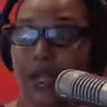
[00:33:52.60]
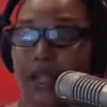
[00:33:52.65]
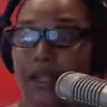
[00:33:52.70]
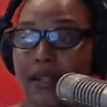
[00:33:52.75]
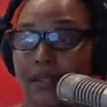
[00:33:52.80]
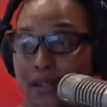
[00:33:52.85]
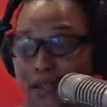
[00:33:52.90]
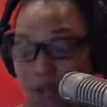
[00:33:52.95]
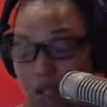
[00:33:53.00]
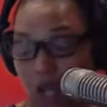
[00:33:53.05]
it
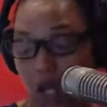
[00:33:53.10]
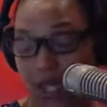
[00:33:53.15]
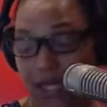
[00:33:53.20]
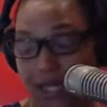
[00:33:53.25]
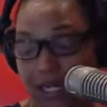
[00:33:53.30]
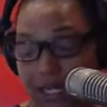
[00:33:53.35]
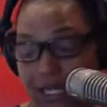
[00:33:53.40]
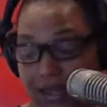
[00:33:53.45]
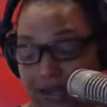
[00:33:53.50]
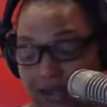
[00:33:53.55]
is not
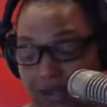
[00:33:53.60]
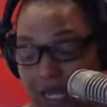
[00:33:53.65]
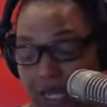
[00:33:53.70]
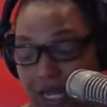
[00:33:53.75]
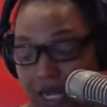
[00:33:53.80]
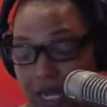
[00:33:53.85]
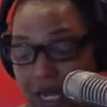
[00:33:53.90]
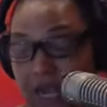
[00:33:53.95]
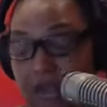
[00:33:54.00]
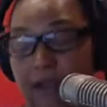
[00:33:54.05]

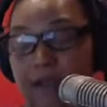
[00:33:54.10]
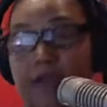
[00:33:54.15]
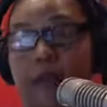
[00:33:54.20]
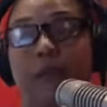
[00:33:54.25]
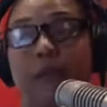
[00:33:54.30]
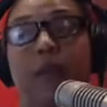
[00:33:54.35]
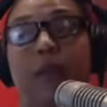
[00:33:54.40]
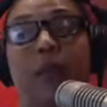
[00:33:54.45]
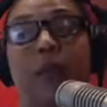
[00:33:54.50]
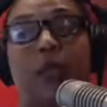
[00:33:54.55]
even that
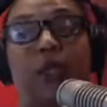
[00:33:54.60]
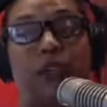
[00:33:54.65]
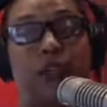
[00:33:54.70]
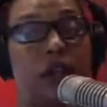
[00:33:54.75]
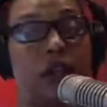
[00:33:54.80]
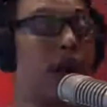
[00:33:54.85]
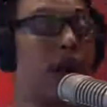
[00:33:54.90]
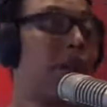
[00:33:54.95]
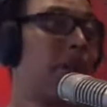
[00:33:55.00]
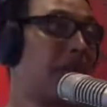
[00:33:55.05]
people are
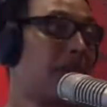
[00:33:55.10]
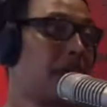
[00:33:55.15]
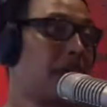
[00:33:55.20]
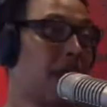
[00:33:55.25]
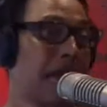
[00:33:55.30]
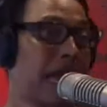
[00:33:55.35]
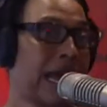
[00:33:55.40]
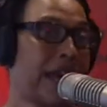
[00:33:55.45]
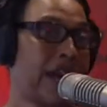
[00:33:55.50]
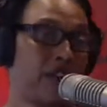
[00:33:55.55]
not being
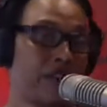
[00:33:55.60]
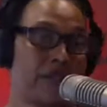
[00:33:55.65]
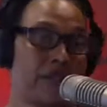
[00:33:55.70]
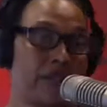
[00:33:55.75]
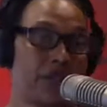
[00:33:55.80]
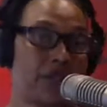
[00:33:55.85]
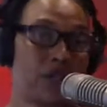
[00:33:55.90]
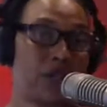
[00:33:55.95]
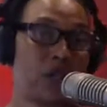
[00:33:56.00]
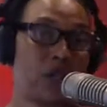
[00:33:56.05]
hired for
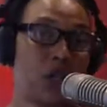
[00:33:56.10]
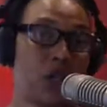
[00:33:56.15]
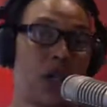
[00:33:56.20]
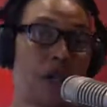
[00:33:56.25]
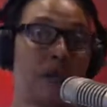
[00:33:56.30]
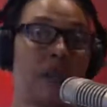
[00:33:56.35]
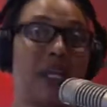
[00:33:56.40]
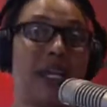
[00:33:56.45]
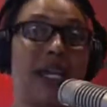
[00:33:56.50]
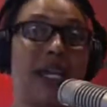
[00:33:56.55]
those
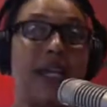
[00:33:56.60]
jobs.